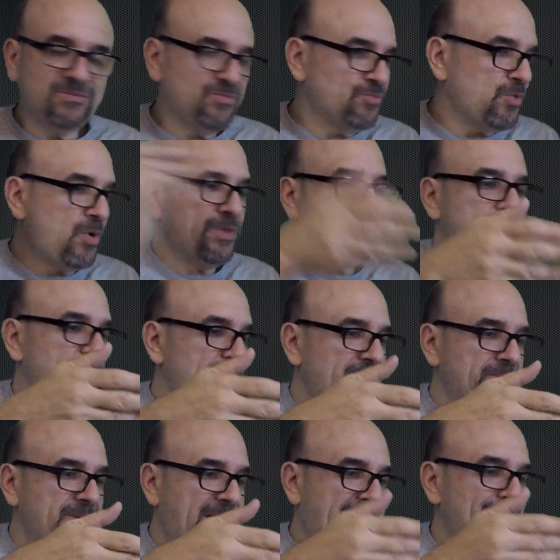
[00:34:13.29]
roll the
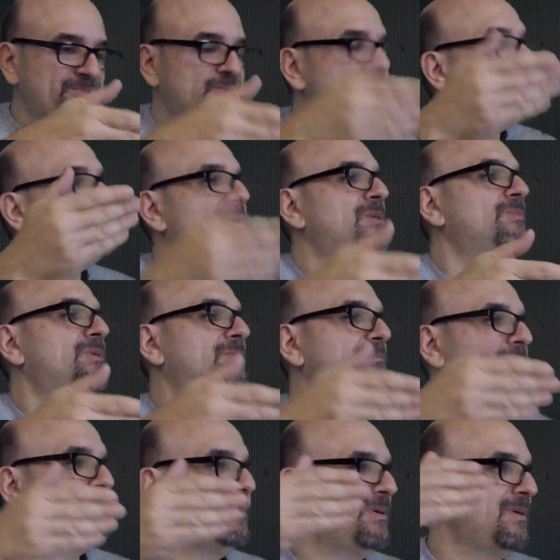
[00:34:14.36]
the absolute minimum